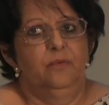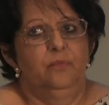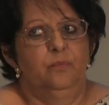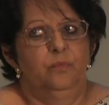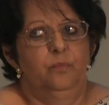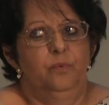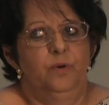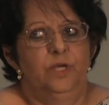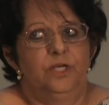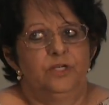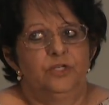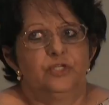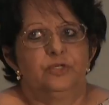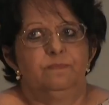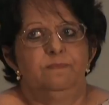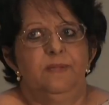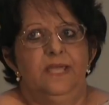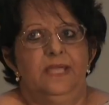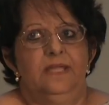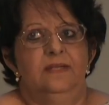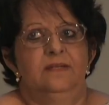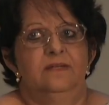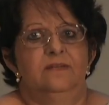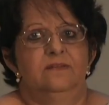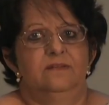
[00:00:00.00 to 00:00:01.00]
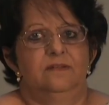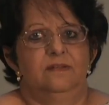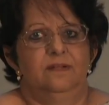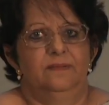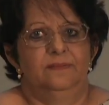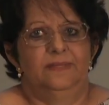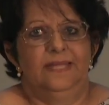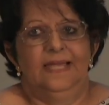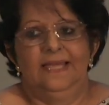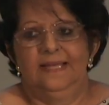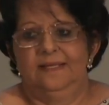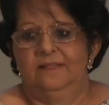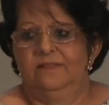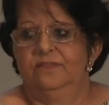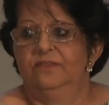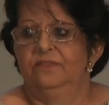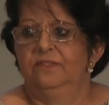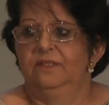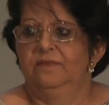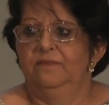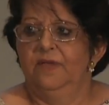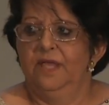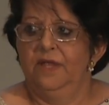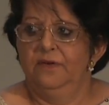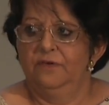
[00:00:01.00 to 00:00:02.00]
which meant that
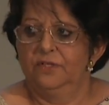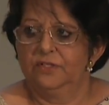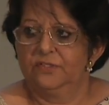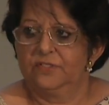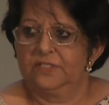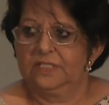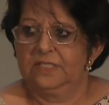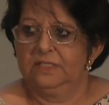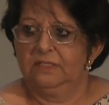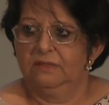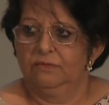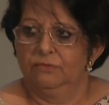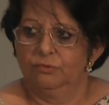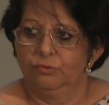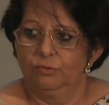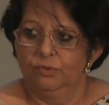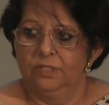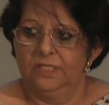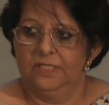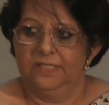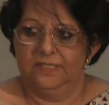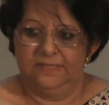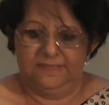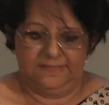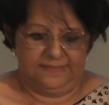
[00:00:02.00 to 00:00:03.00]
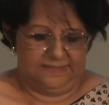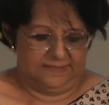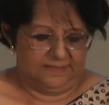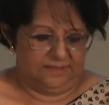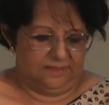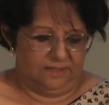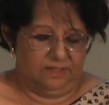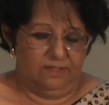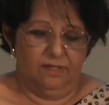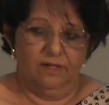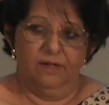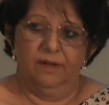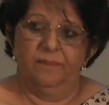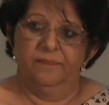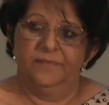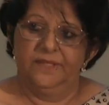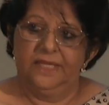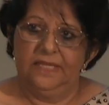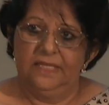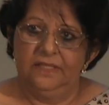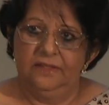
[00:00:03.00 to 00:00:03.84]
the various rulers um,